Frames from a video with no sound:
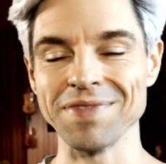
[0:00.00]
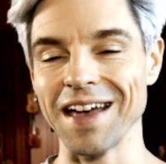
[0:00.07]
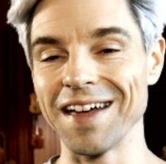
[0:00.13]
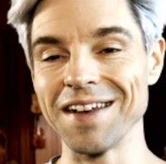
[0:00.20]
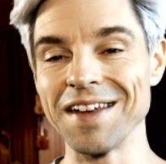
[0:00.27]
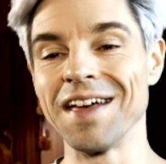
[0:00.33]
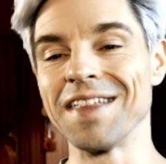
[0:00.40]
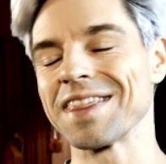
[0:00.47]

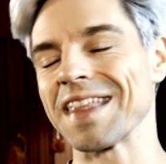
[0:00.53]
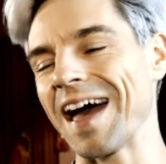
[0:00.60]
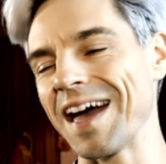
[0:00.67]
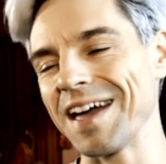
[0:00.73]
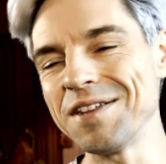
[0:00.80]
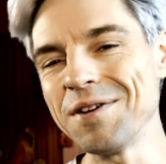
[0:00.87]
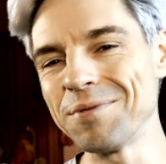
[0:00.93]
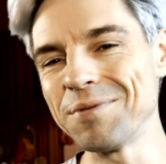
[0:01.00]
And
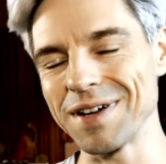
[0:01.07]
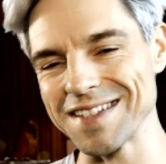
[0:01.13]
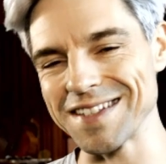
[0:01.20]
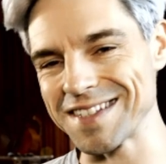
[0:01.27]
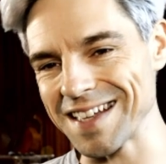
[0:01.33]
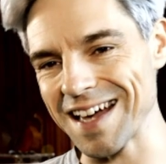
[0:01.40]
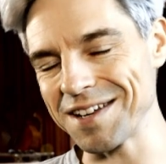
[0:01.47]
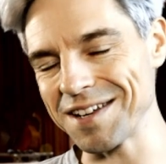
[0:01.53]
I knew when I
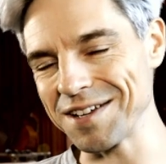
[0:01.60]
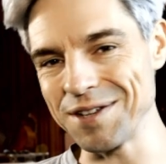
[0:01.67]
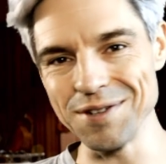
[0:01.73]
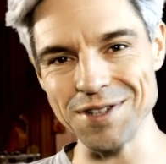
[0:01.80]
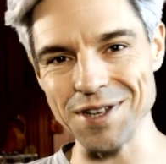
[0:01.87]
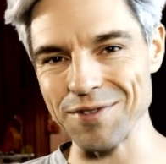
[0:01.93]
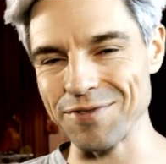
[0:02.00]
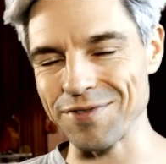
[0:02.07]
started
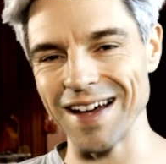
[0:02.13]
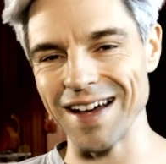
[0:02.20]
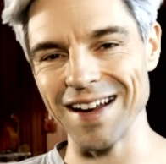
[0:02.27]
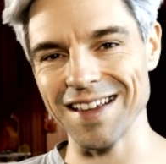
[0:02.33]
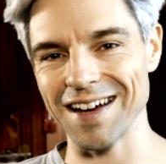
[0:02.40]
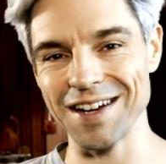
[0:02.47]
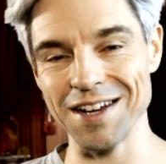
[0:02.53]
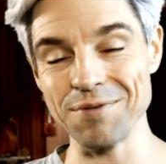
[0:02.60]
using
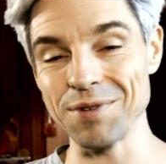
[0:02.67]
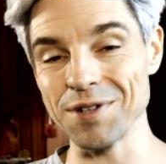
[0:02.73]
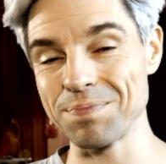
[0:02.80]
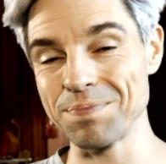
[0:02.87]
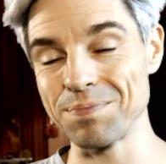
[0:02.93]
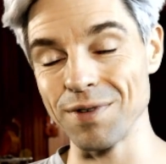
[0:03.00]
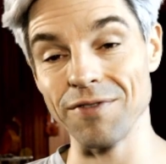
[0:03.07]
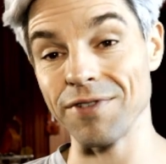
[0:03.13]
Final Cut, it was
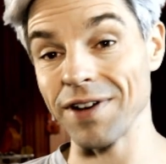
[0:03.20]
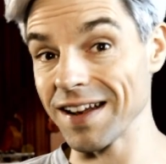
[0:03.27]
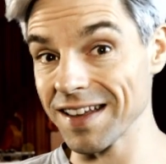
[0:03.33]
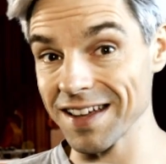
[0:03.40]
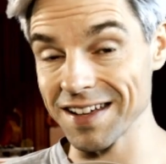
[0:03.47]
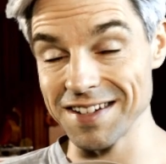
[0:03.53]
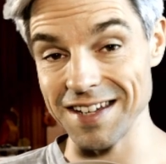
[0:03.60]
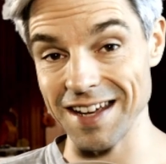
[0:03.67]
Final
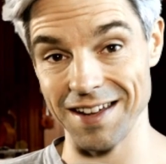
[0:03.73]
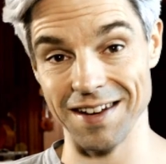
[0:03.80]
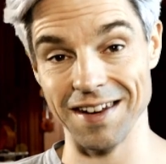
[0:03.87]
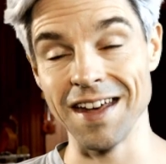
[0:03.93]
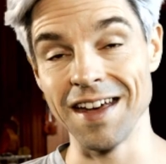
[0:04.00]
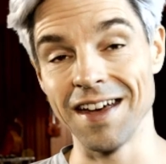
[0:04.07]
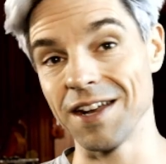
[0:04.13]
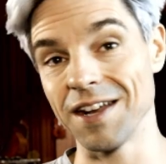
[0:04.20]
Cut
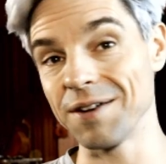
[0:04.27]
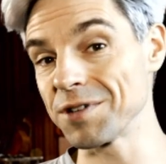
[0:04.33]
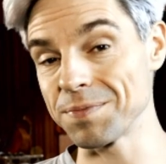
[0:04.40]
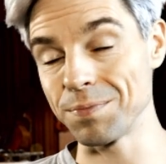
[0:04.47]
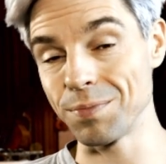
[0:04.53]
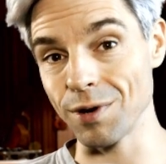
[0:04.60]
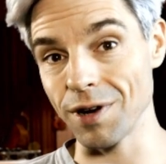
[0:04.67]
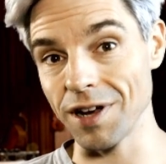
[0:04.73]
10. It was
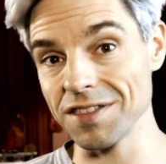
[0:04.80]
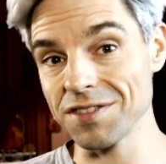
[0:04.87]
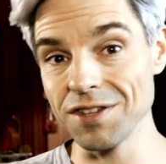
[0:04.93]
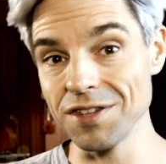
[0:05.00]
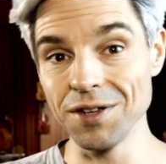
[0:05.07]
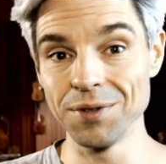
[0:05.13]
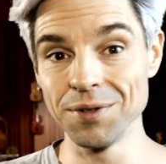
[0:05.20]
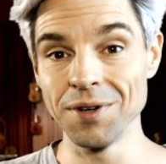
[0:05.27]
brand
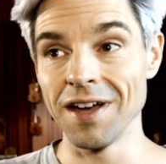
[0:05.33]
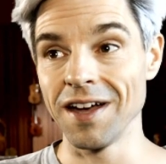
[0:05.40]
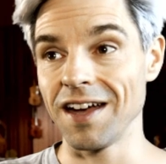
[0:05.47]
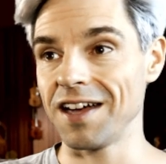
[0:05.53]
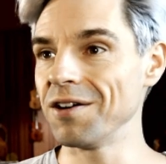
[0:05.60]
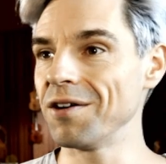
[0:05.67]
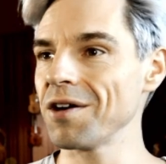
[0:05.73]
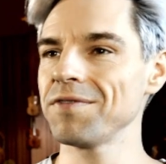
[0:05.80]
new
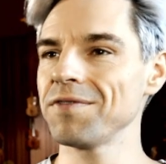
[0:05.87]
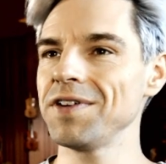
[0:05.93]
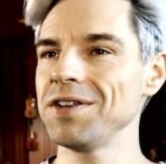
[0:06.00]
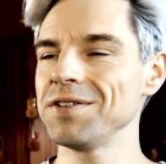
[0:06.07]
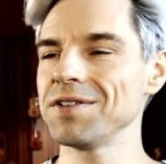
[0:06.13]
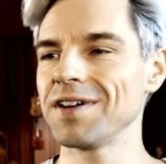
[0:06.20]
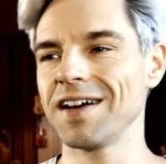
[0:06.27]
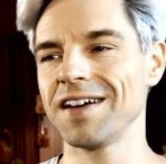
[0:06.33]
and all the
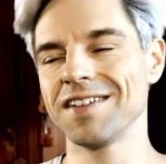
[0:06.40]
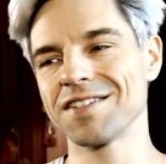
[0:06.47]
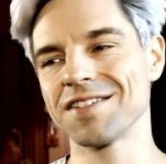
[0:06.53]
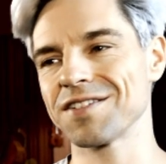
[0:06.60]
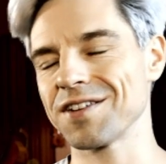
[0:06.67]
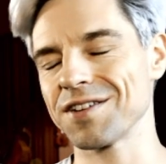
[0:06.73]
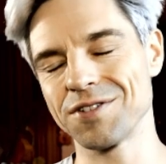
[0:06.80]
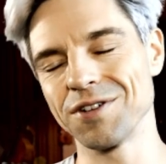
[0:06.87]
video
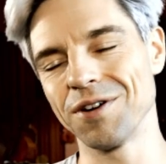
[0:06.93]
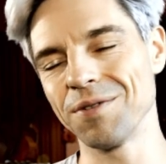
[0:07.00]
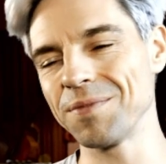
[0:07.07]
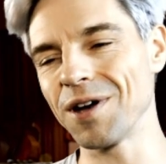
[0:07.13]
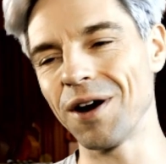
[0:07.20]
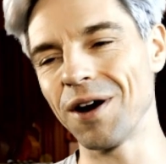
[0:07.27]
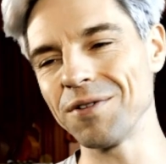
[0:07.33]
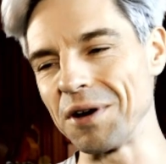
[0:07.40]
editors told
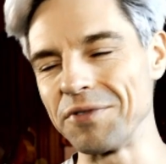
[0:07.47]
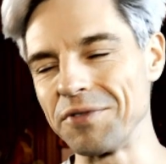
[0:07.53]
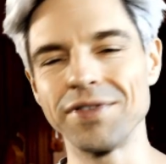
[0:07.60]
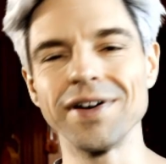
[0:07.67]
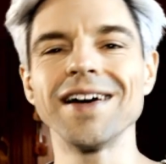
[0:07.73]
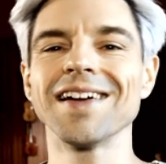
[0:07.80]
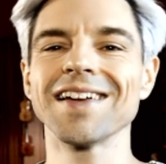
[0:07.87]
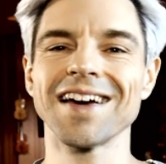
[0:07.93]
me, oh no,
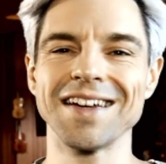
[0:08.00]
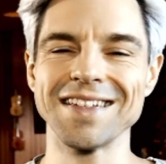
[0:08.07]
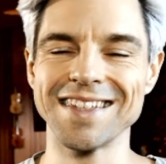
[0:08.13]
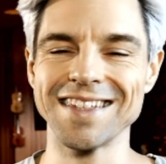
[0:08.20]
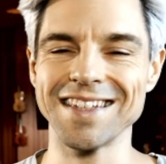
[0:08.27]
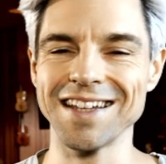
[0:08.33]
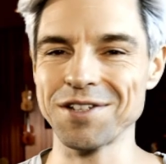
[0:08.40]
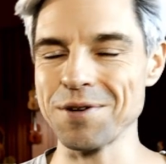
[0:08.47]
Final Cut is
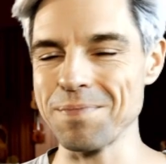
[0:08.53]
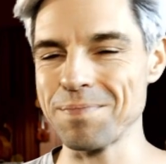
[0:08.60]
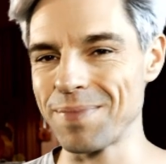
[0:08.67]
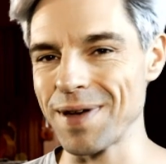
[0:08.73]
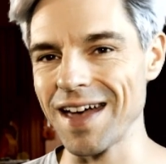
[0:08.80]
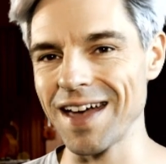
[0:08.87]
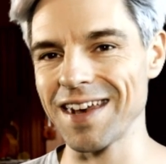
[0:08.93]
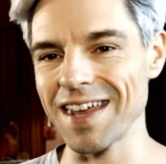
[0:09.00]
such a
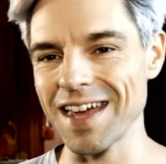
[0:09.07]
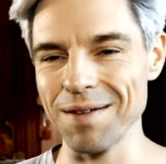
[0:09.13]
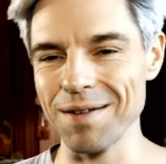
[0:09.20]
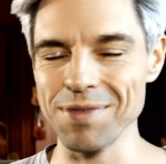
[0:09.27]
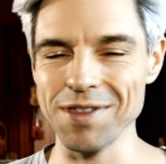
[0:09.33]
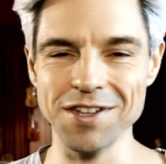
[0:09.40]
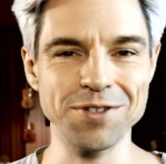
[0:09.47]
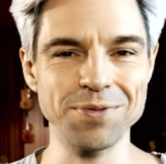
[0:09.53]
bad
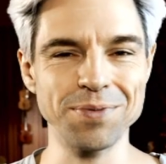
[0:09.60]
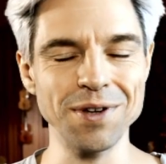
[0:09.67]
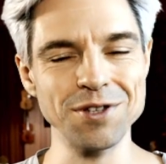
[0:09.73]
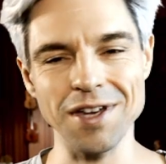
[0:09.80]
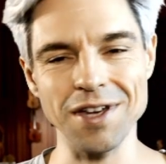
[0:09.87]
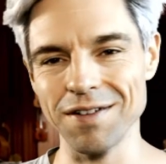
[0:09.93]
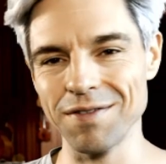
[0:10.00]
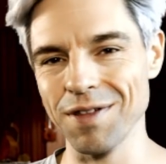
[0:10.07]
app. They
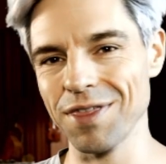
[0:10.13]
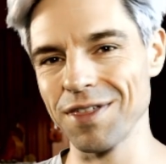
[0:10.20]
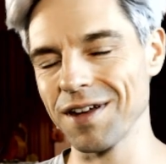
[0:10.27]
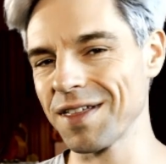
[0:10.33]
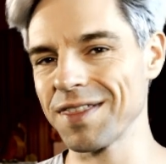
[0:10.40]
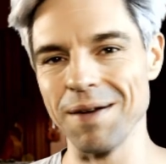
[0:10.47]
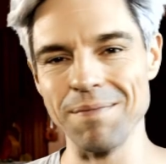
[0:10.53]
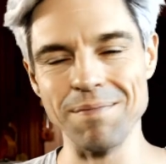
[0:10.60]
switch
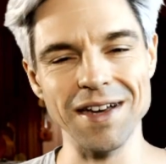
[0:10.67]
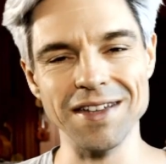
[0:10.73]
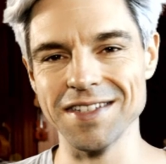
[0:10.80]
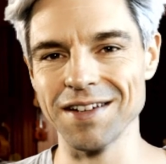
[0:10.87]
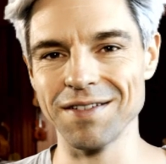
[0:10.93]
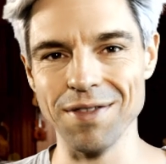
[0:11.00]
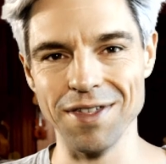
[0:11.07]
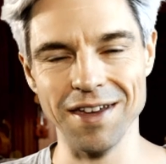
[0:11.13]
everything, they
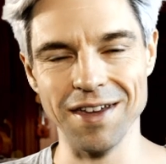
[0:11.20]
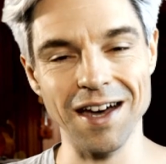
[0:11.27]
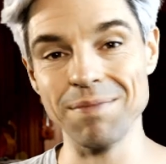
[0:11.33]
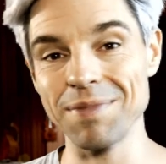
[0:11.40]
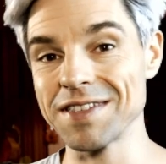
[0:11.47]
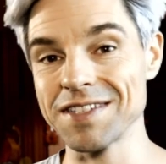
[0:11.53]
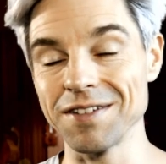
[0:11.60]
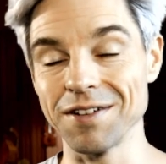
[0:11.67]
mess everything
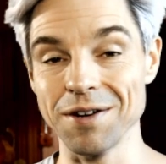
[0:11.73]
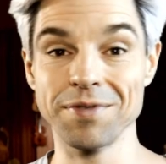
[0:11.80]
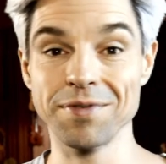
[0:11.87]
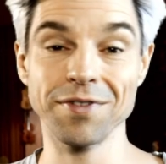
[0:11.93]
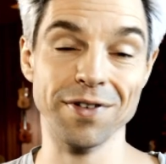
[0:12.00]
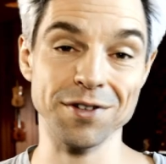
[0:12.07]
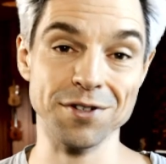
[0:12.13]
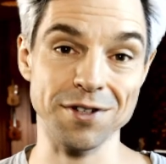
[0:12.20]
up. It's not a
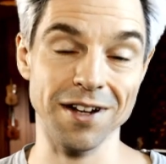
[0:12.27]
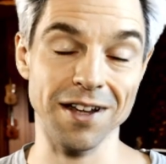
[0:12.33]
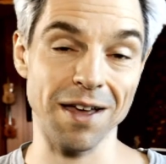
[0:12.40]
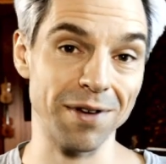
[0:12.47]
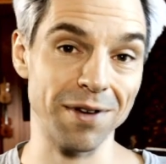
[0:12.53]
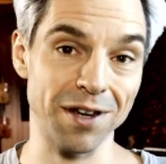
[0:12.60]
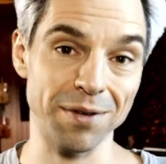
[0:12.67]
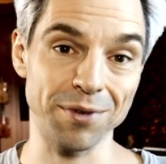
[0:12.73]
professional
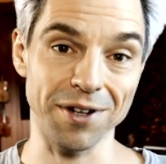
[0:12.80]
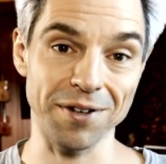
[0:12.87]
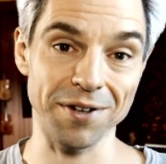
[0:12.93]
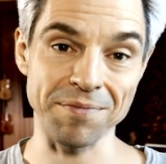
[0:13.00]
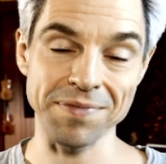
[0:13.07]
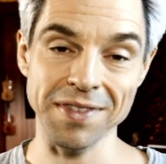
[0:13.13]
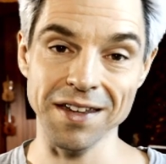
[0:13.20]
app anymore.